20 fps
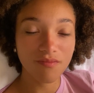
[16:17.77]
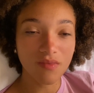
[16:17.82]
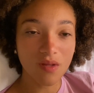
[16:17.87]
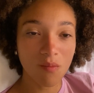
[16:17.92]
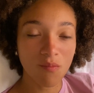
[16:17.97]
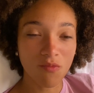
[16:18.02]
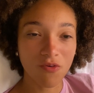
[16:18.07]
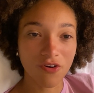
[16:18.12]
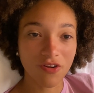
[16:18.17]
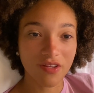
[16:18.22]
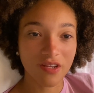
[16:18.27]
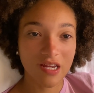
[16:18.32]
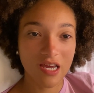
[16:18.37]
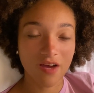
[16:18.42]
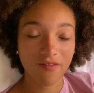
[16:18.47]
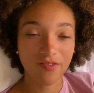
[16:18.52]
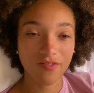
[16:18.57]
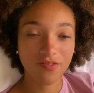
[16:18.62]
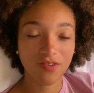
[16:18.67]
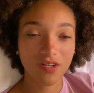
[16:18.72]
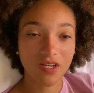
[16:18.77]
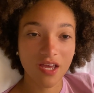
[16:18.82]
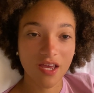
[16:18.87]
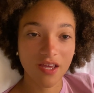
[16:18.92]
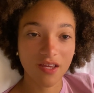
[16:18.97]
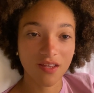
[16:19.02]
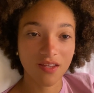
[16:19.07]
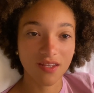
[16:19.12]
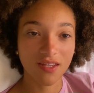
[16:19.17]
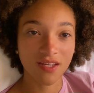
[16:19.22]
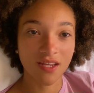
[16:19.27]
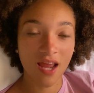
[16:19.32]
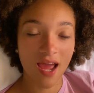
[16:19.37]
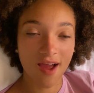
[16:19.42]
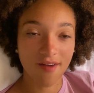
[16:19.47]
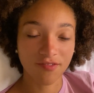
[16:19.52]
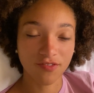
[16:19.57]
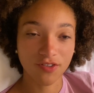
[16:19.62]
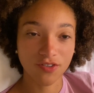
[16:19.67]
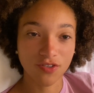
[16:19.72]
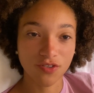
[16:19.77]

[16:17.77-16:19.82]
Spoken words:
more than half of the day. Then after